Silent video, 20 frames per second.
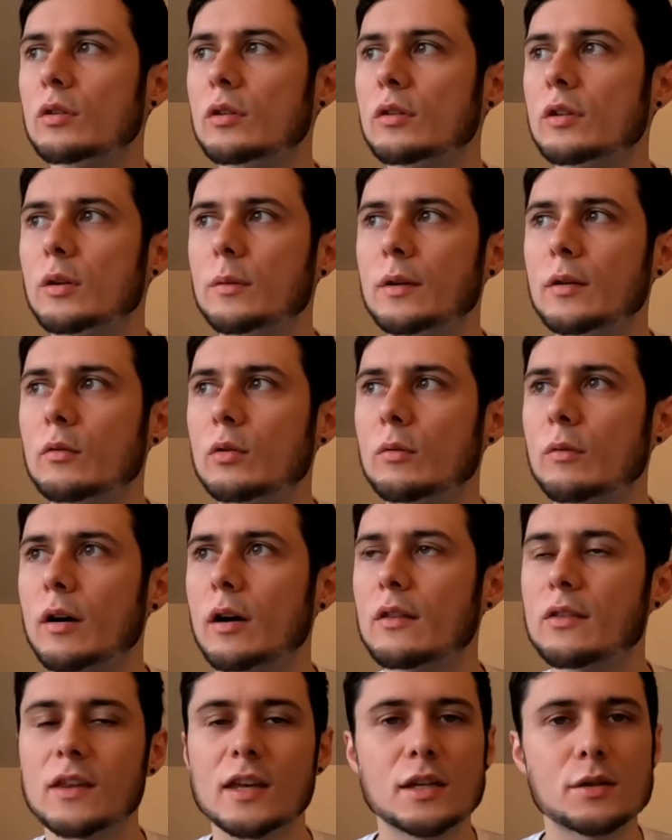you're doing all the
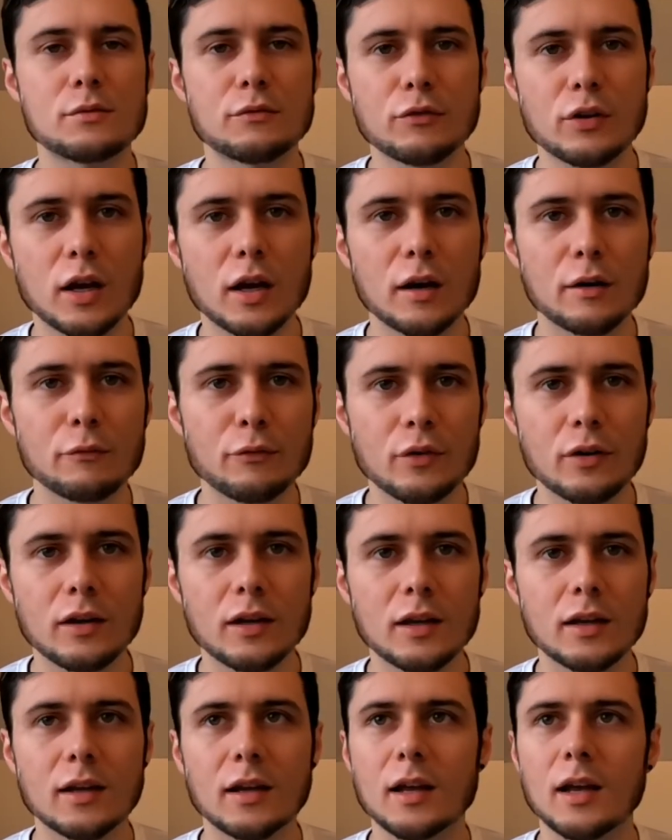right things with
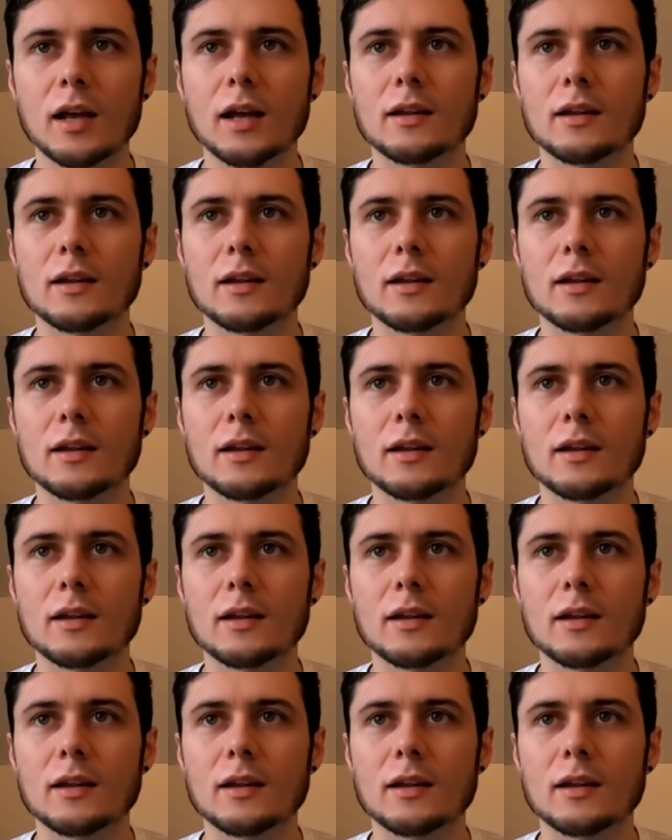recovery,